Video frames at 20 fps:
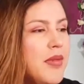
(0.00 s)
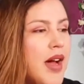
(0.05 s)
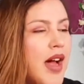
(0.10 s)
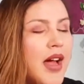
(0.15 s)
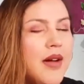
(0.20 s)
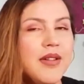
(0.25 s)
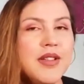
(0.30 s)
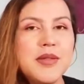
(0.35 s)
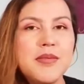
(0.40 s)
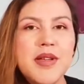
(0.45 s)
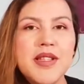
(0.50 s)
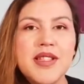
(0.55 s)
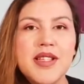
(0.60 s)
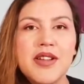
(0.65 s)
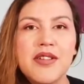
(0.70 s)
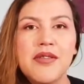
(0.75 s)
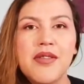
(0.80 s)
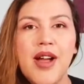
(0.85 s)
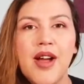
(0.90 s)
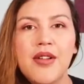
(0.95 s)
I was
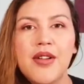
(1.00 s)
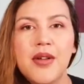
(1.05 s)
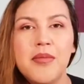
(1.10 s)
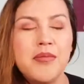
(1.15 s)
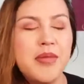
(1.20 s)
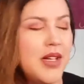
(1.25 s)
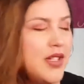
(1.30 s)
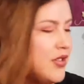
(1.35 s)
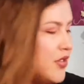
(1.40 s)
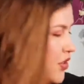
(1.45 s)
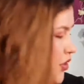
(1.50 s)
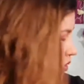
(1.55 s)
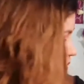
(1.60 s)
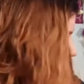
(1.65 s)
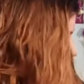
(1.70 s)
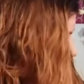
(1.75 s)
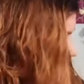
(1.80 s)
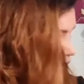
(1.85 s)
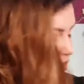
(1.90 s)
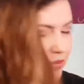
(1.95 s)
messing around a bit too
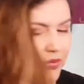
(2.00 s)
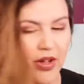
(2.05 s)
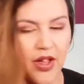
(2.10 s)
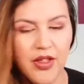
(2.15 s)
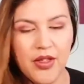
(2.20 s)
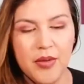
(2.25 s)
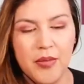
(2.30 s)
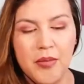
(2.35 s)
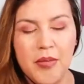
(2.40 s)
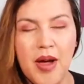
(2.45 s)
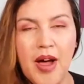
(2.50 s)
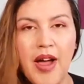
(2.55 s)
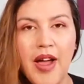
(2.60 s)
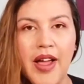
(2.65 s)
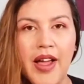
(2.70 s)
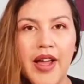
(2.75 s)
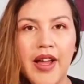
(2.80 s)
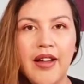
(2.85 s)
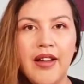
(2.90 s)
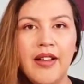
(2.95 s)
much with
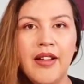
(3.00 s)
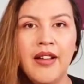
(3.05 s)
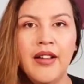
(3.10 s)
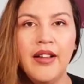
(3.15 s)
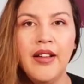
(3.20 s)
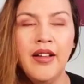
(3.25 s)
my